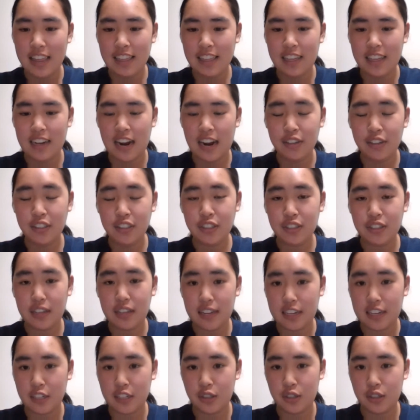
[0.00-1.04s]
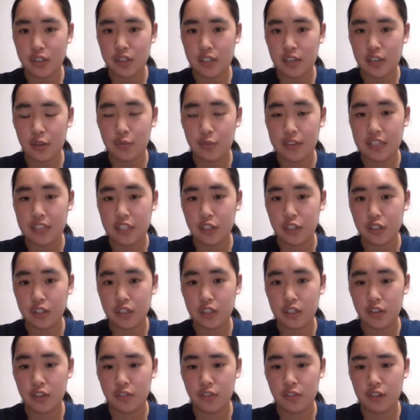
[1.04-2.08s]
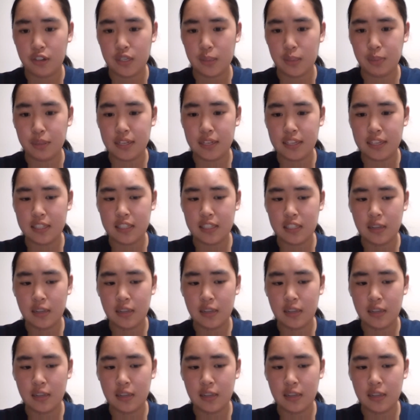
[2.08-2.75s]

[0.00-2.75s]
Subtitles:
And then how did you get interested in research in the first place?